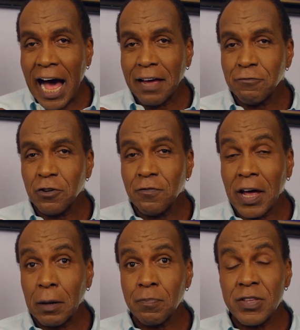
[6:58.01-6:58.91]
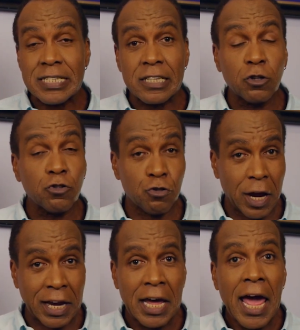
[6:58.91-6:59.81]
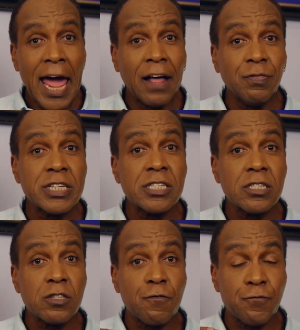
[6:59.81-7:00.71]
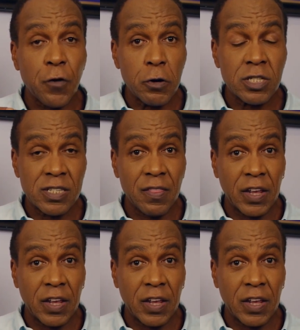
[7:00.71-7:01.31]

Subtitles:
I've developed this little trick, and this is the first thing